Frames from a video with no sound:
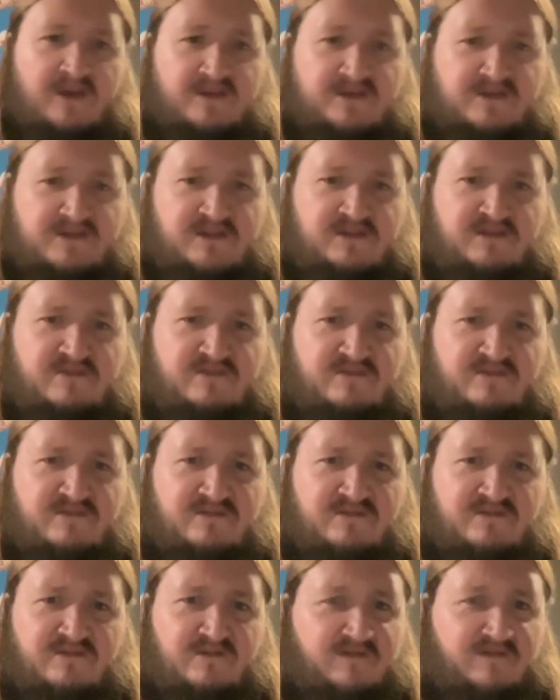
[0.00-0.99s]
So
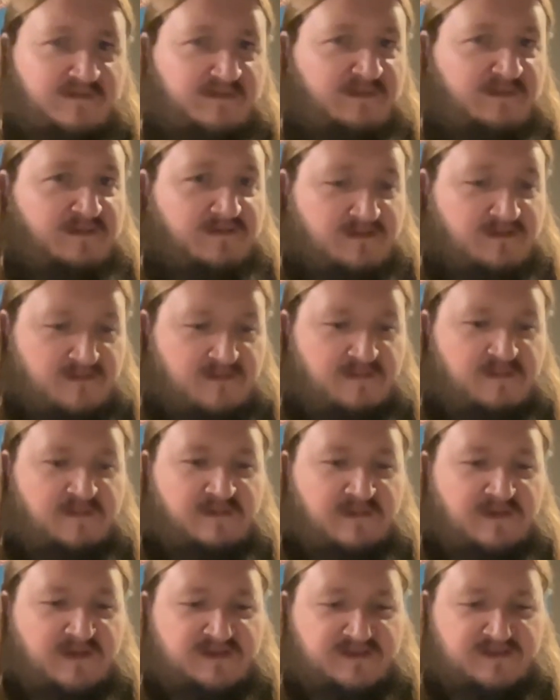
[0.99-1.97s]

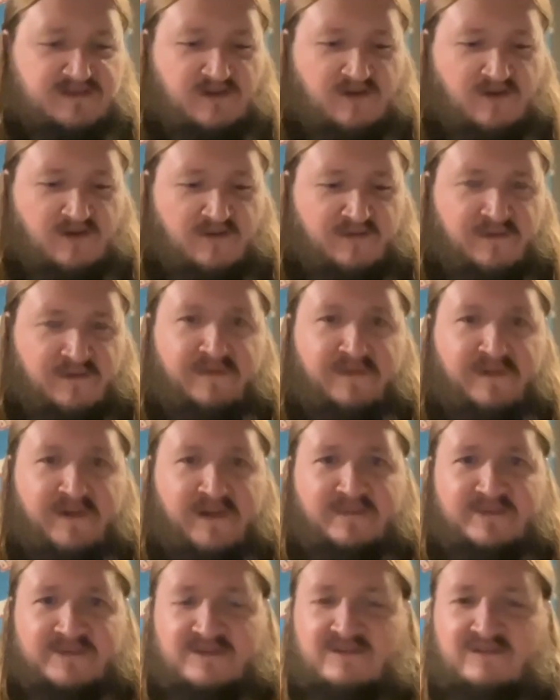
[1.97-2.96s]
Let's start off with an
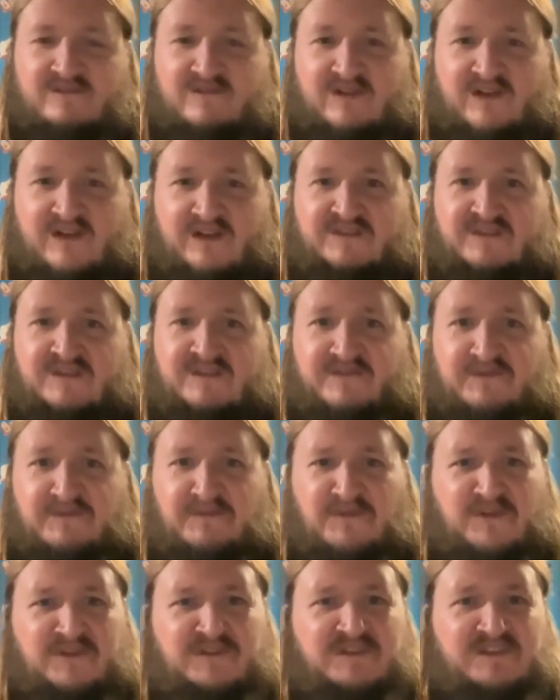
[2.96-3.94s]
absolute classic
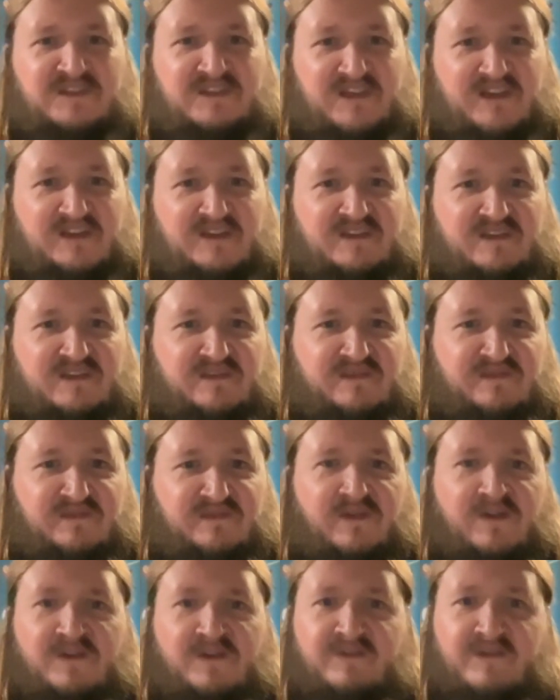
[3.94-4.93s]
from
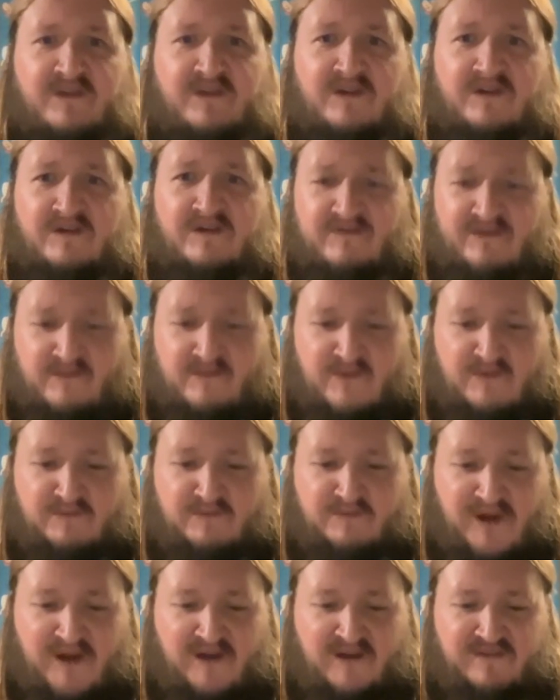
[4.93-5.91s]
1985 from a
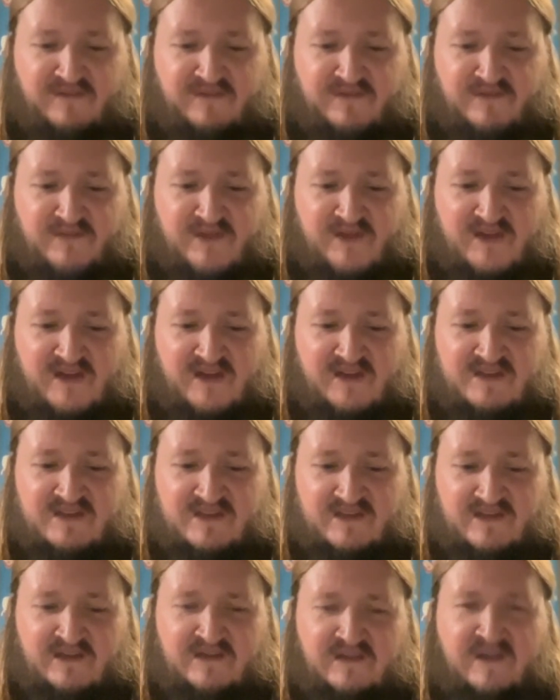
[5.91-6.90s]
band from
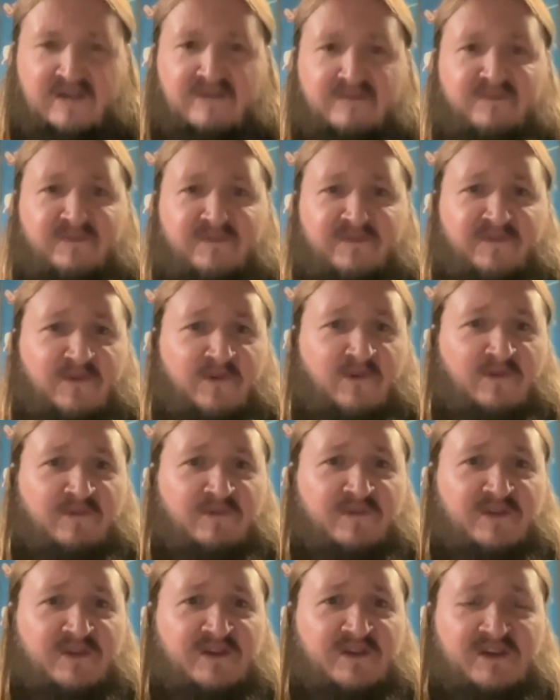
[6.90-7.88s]
Italy that
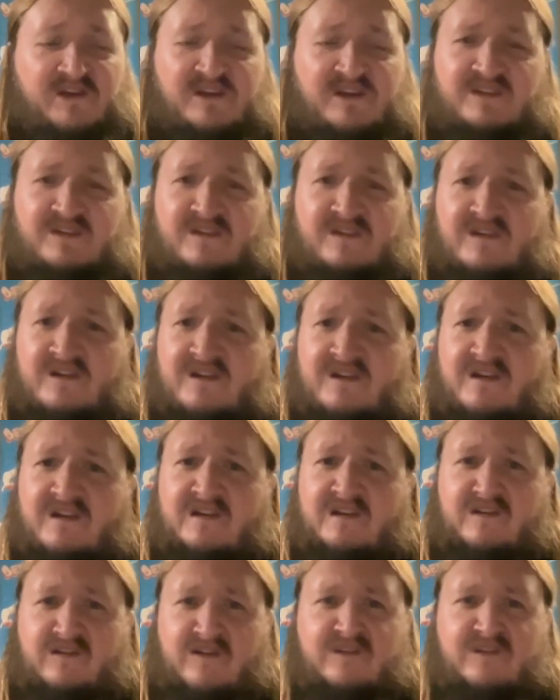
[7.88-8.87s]
formed in
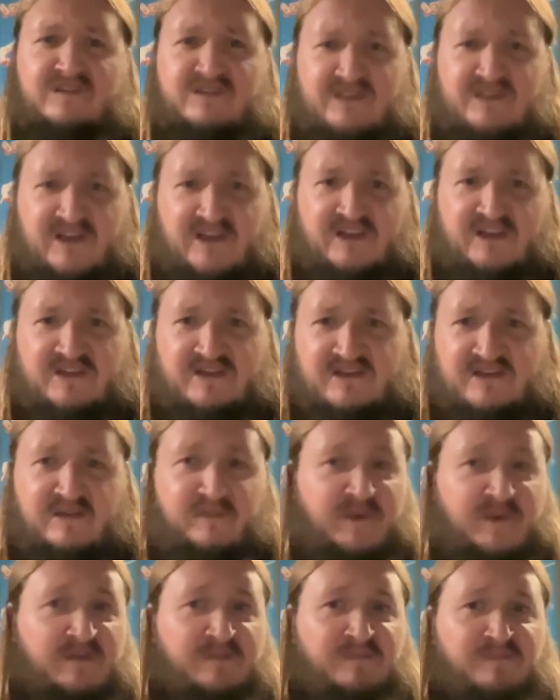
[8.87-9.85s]
1980. They've
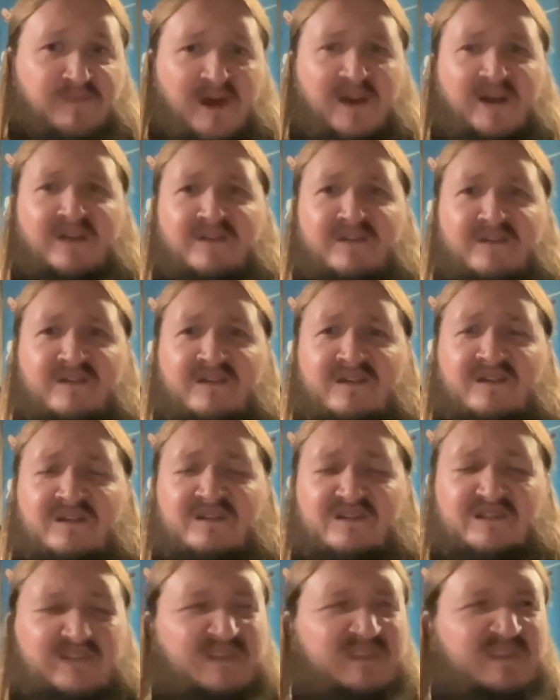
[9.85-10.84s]
been a band
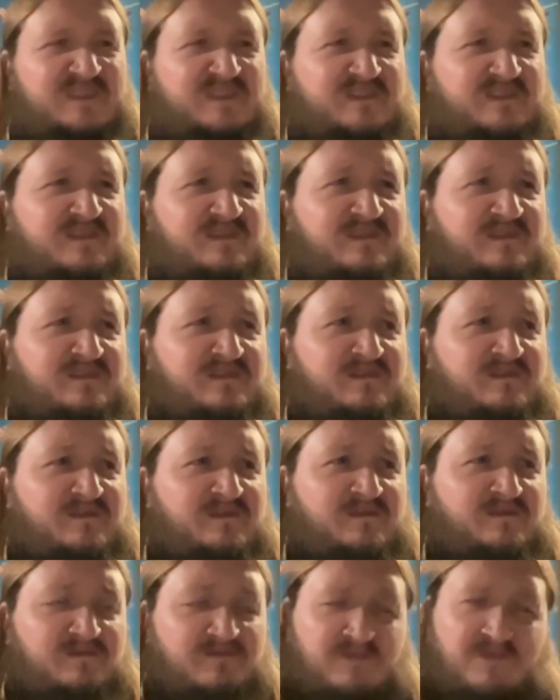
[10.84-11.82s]
since,
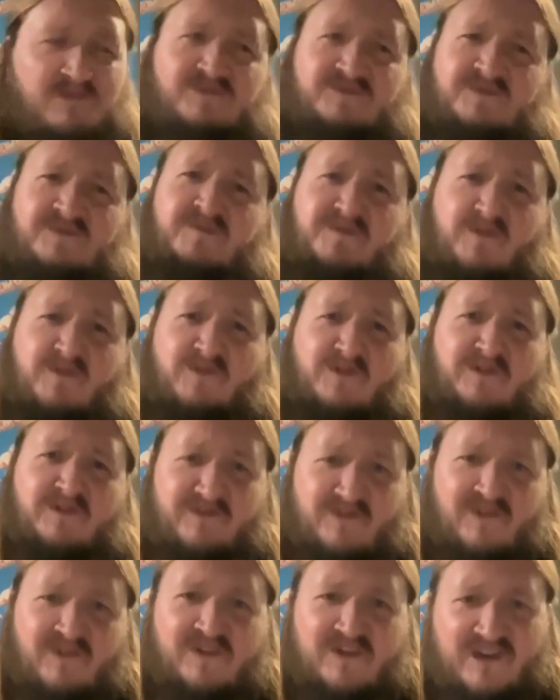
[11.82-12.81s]
what, for
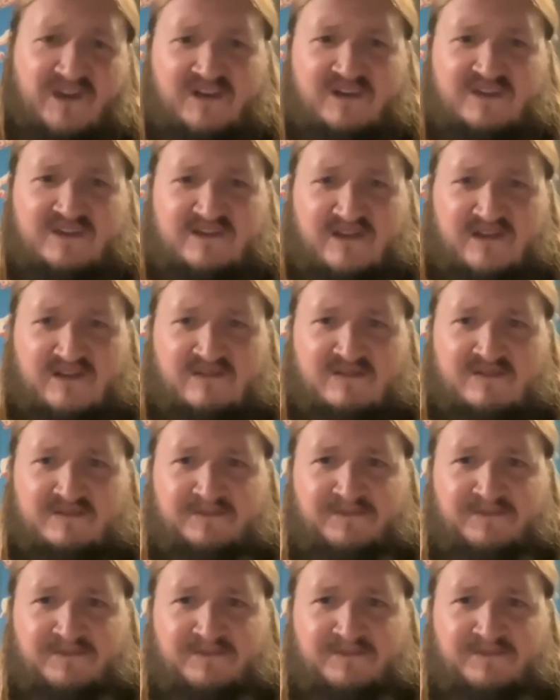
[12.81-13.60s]
43 years now.